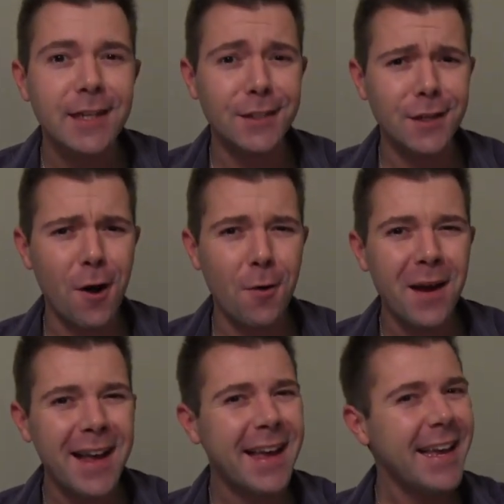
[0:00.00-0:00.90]

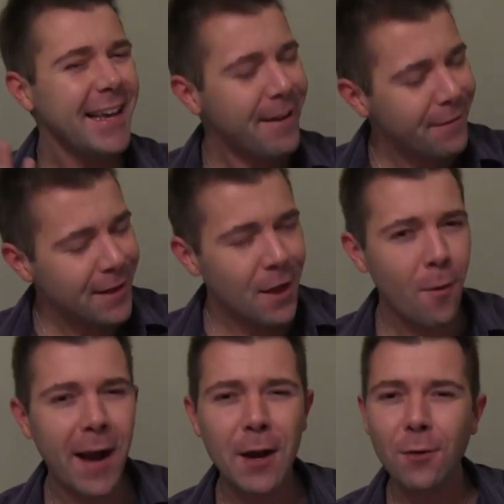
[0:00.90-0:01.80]
So, even
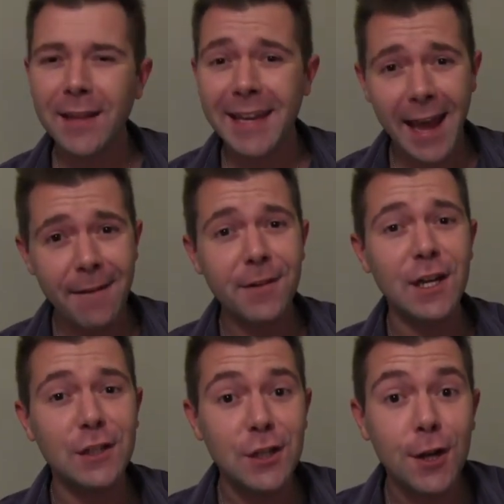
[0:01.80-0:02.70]
though I only gave it
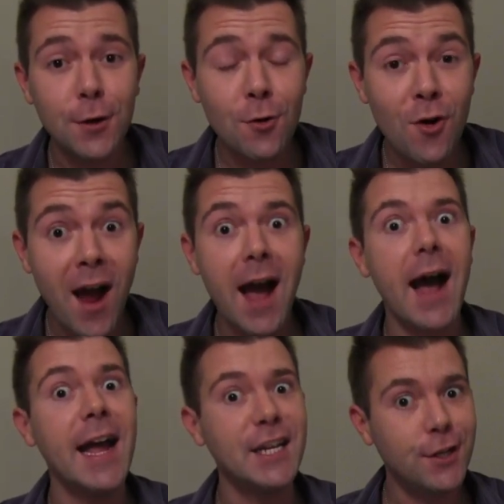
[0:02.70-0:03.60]
a 2,
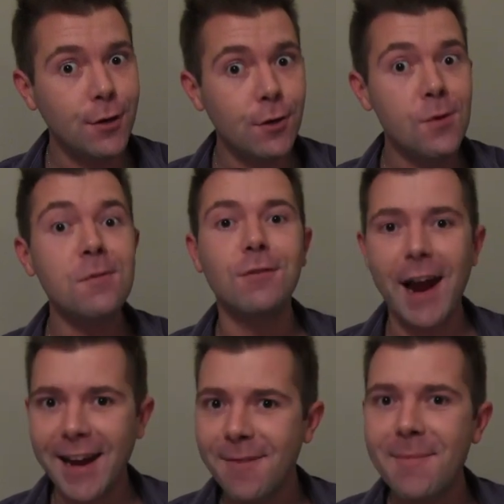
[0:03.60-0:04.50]
I do
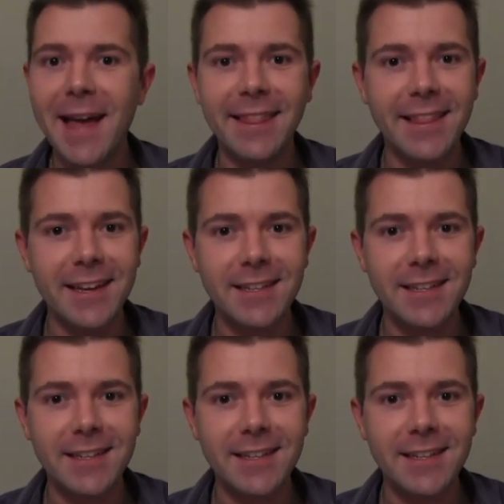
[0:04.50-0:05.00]
recommend